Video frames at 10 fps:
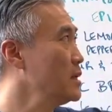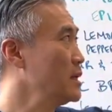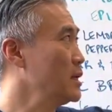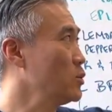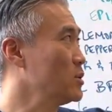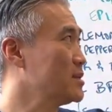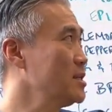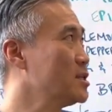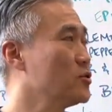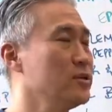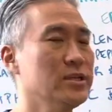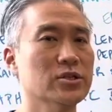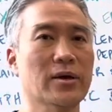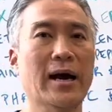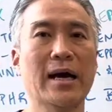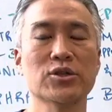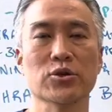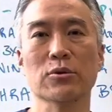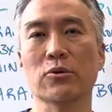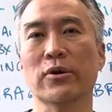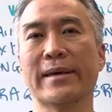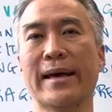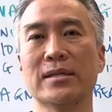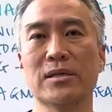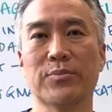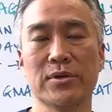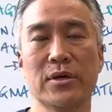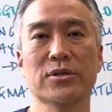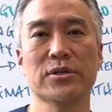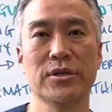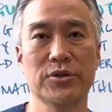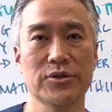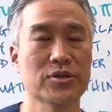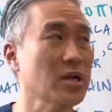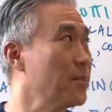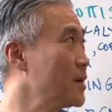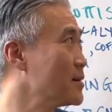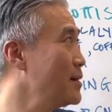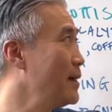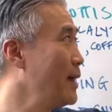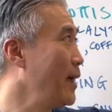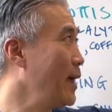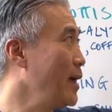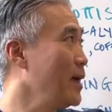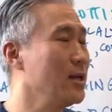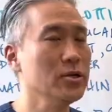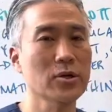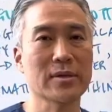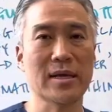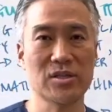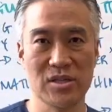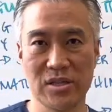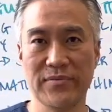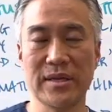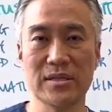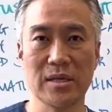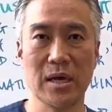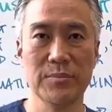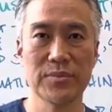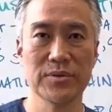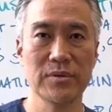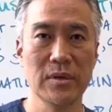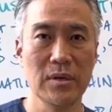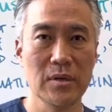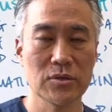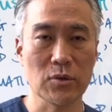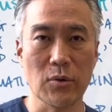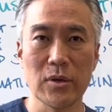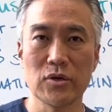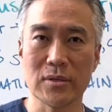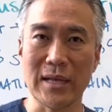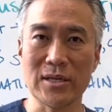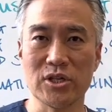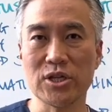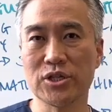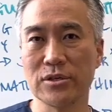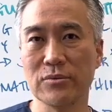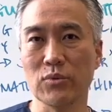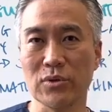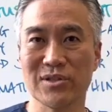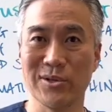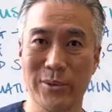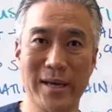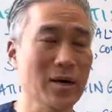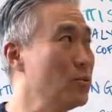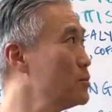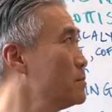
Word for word: It will decrease your hydrochloric acid production in your stomach and your digestive enzymes. So your digestion will slow down.